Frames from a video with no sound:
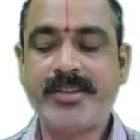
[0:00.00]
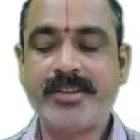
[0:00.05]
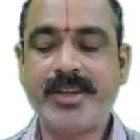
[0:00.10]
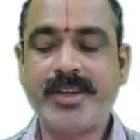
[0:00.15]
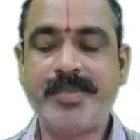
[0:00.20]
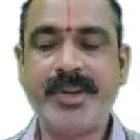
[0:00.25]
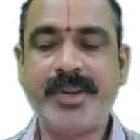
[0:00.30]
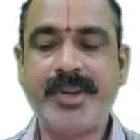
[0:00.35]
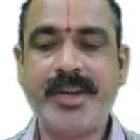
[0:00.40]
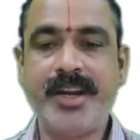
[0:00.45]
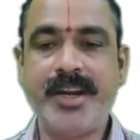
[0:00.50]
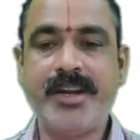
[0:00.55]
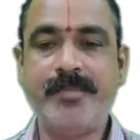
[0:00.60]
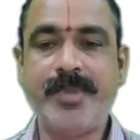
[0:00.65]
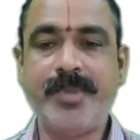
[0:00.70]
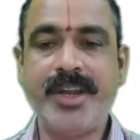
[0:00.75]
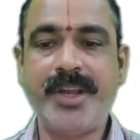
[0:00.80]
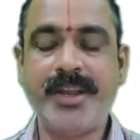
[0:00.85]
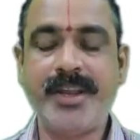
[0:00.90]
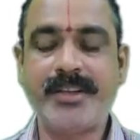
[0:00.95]
separate
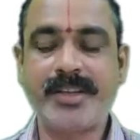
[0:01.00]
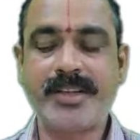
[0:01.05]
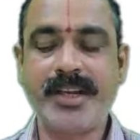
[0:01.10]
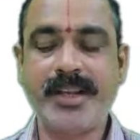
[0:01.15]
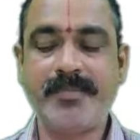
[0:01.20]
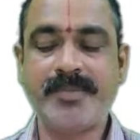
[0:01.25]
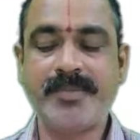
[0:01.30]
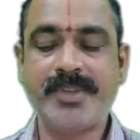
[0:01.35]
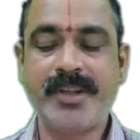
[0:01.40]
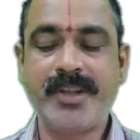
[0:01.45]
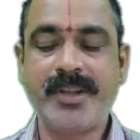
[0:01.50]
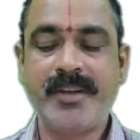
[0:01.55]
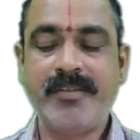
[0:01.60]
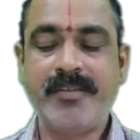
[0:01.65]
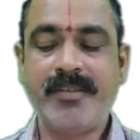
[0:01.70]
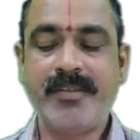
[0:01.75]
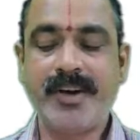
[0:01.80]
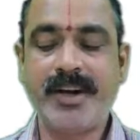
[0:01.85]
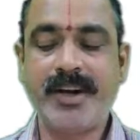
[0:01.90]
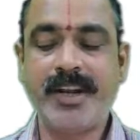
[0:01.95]
pay-in slips
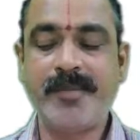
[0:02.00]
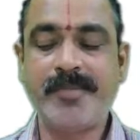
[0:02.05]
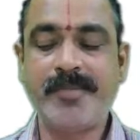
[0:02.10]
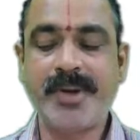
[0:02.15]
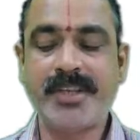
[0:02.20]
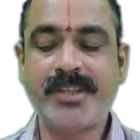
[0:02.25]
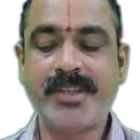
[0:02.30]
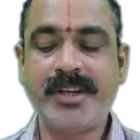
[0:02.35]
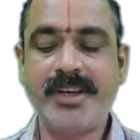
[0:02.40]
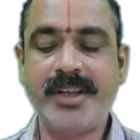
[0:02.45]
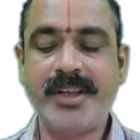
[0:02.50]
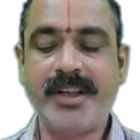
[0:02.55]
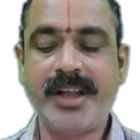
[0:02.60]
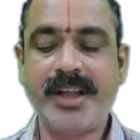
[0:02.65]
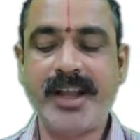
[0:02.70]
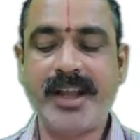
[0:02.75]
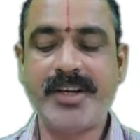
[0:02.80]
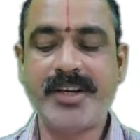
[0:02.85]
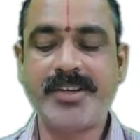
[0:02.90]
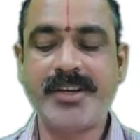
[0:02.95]
for depositing
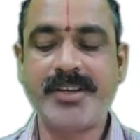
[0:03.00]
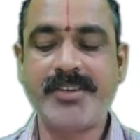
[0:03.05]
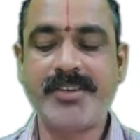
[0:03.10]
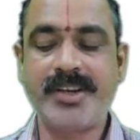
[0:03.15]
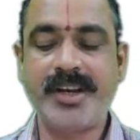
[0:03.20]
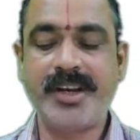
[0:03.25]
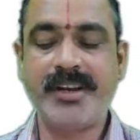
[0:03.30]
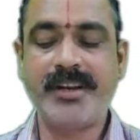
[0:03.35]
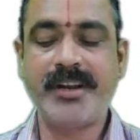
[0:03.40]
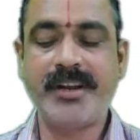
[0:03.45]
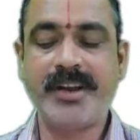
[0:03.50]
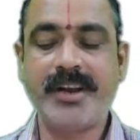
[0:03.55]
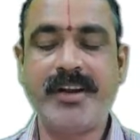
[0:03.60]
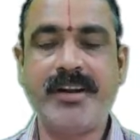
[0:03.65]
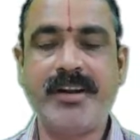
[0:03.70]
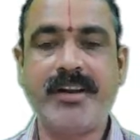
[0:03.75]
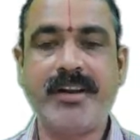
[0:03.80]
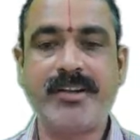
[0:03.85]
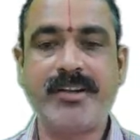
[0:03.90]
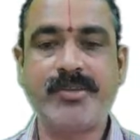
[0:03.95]
cash and check
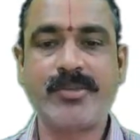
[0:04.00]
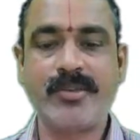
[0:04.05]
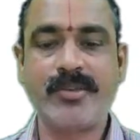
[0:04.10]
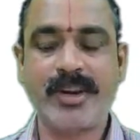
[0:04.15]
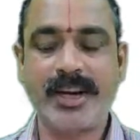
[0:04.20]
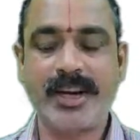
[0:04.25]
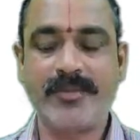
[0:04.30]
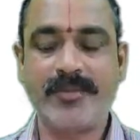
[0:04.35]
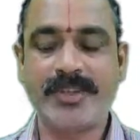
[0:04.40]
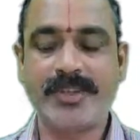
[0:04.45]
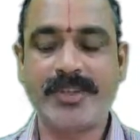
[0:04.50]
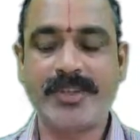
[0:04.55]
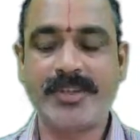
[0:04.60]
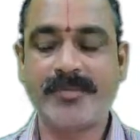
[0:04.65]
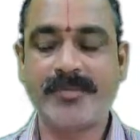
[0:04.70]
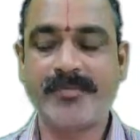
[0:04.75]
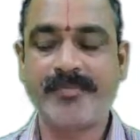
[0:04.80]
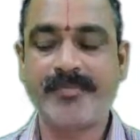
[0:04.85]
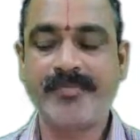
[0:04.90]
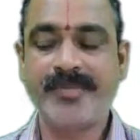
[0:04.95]
and also
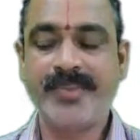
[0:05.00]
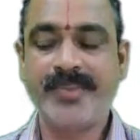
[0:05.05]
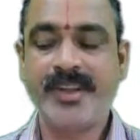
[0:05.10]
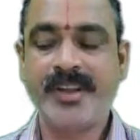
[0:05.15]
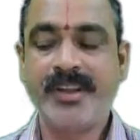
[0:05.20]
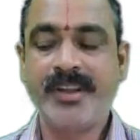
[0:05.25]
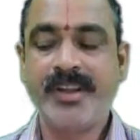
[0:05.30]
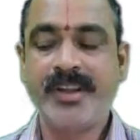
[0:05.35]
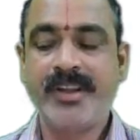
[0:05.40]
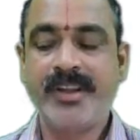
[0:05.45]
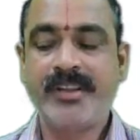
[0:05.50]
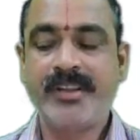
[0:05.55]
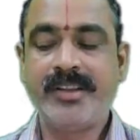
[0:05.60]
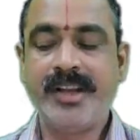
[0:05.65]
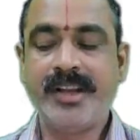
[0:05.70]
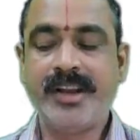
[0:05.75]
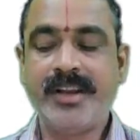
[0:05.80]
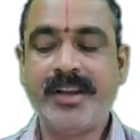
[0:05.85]
drafts. The